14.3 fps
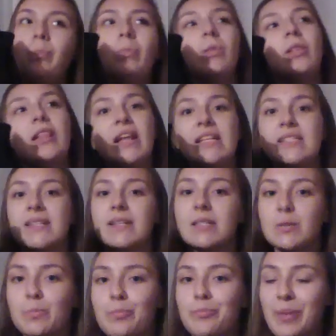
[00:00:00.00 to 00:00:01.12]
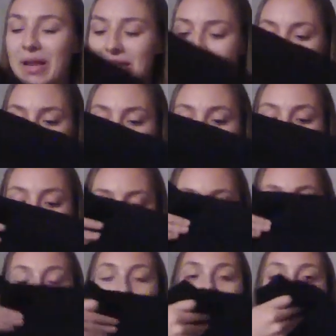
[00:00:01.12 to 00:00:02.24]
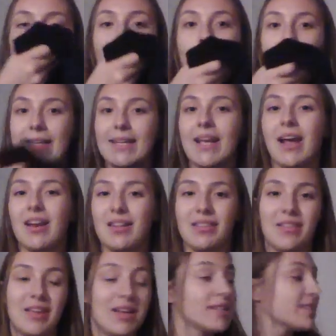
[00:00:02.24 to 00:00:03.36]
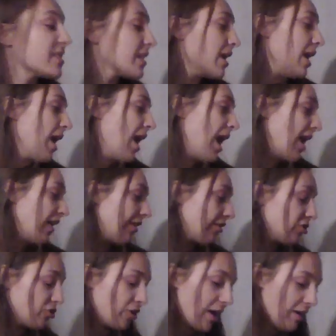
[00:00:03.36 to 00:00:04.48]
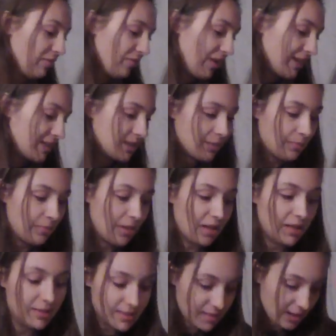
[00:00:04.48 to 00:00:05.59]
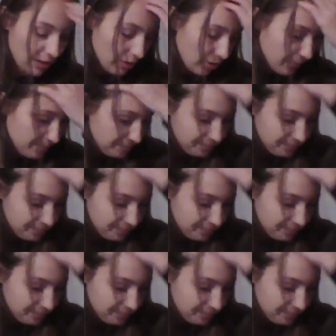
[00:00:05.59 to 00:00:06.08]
less expensive, mall brandy kind of things, I like to try and find some things that are